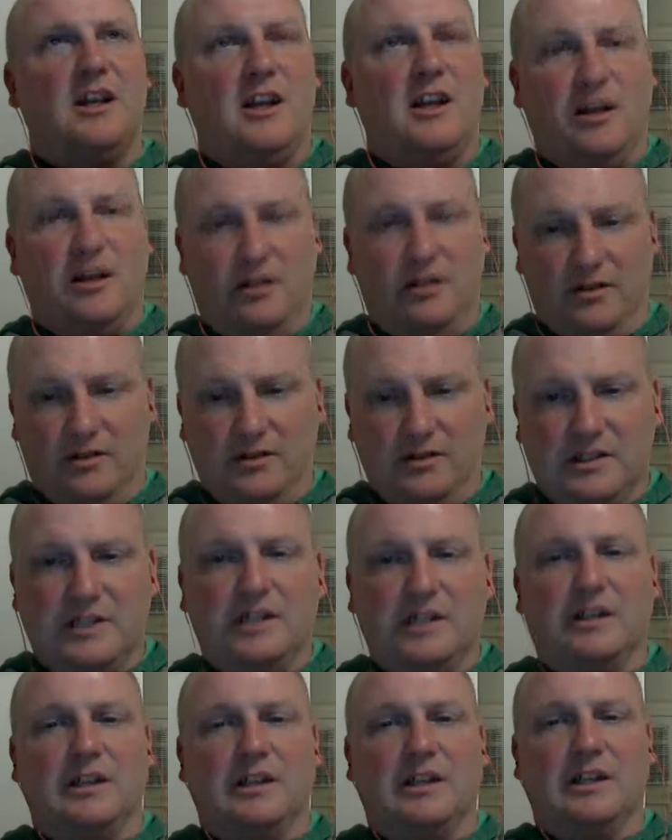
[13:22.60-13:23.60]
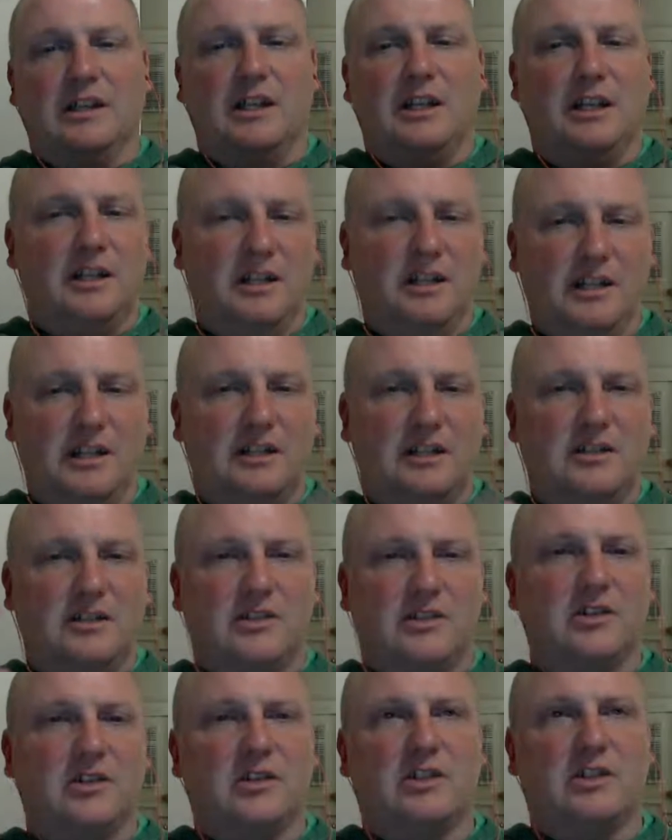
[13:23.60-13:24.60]
Learn Zillion, and it
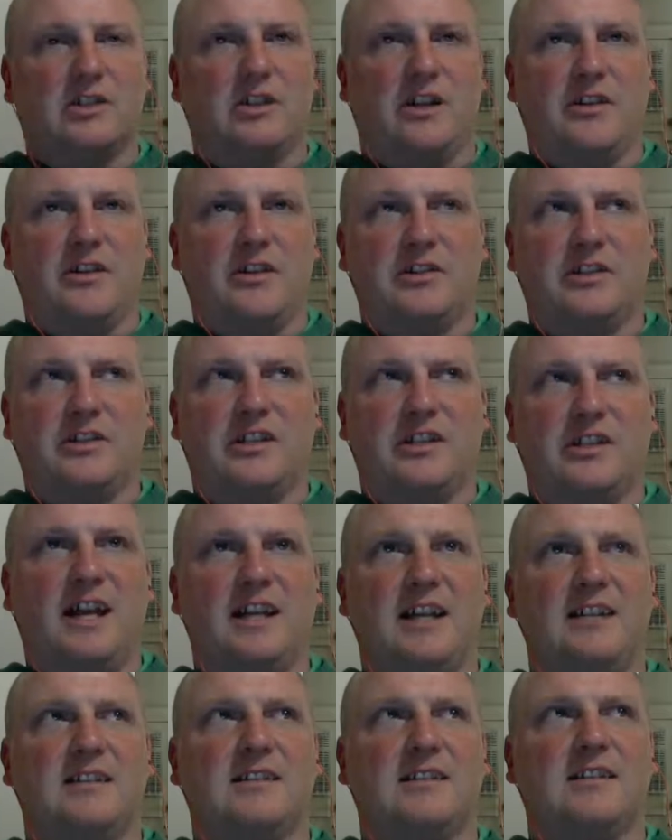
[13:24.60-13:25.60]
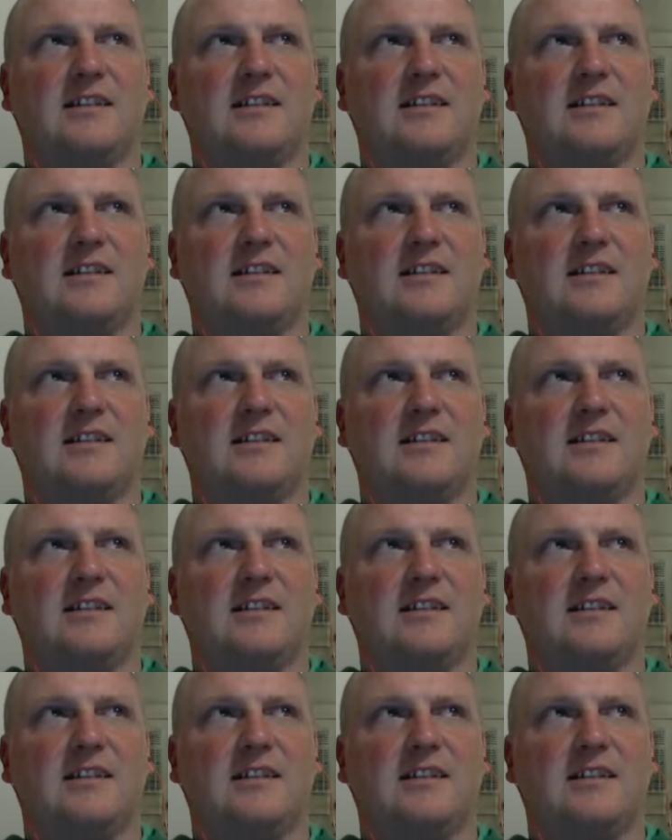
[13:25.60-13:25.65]
searches all those sites